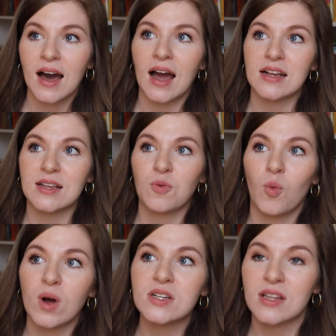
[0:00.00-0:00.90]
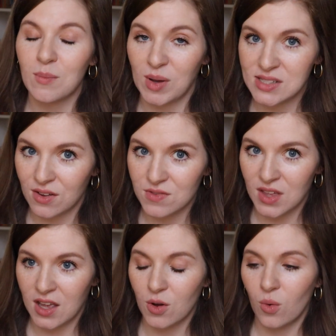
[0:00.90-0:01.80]
I didn't want to let myself
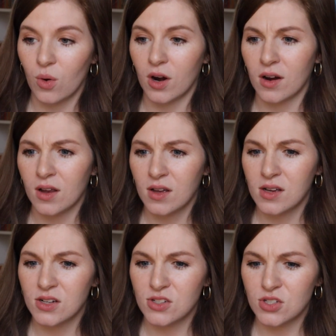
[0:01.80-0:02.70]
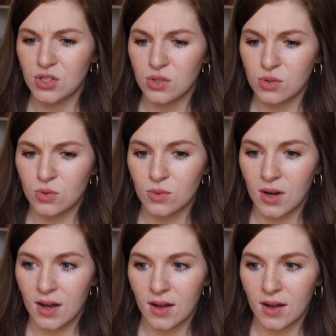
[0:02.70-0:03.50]
think or to,